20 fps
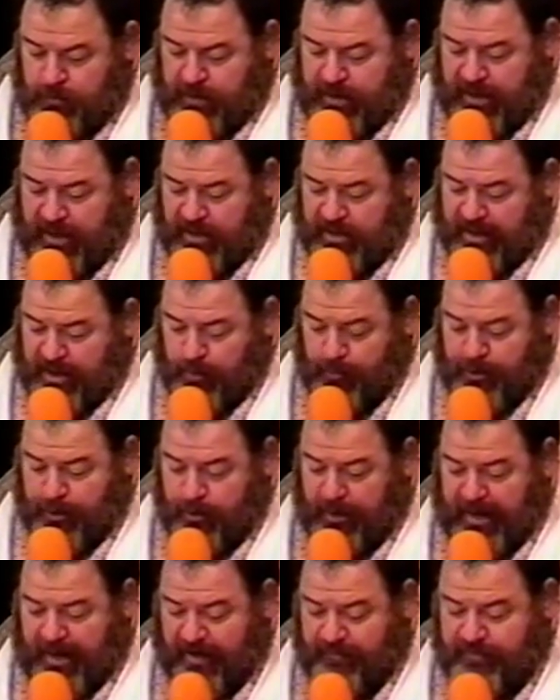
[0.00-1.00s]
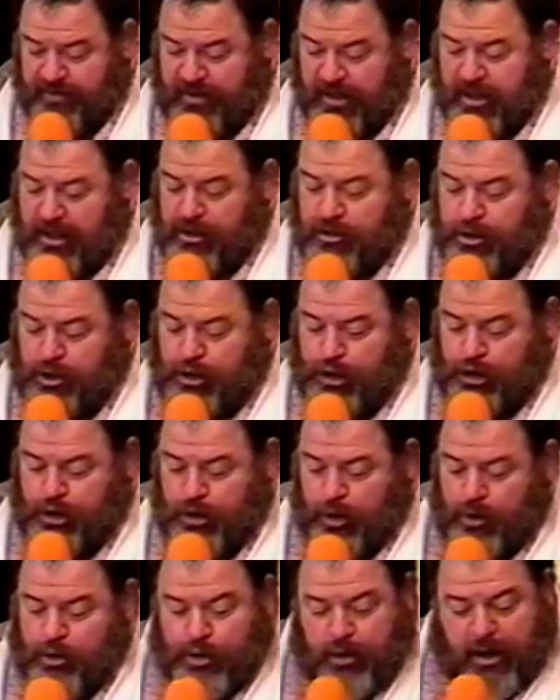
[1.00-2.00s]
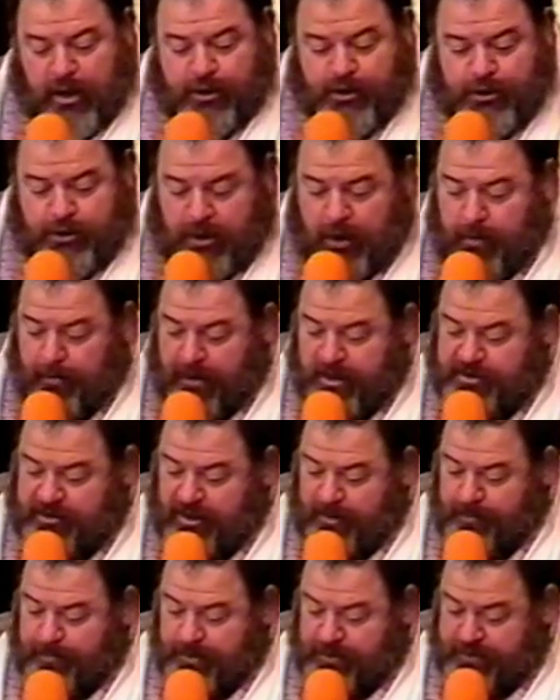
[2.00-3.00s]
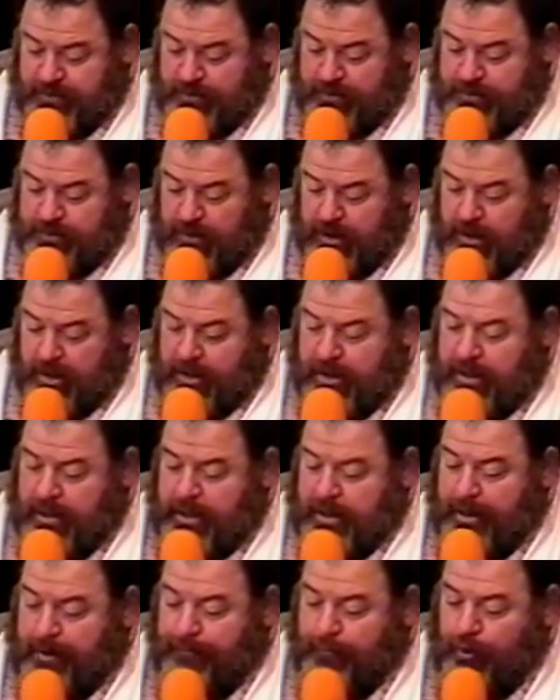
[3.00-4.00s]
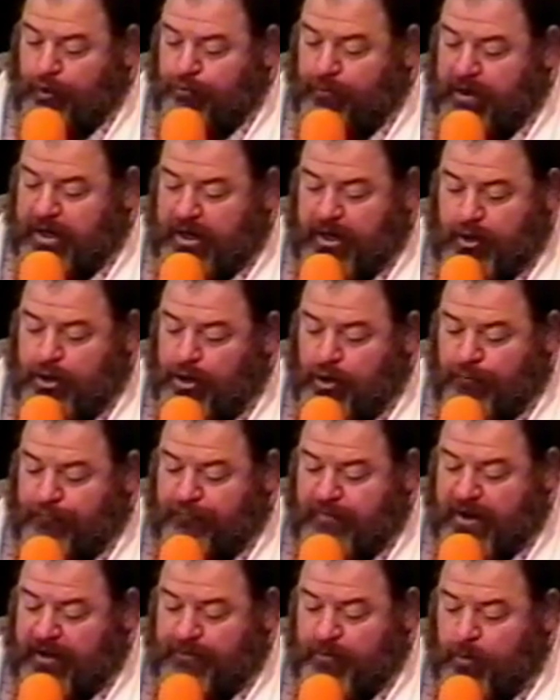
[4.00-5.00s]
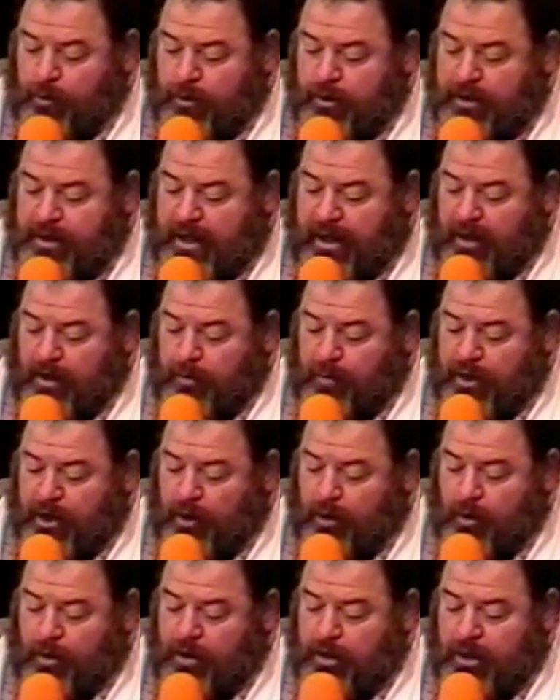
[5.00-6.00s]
Okay, now we don't have it. It just shows you how, how messed up this is. In the Greek, you don't find the word Yahweh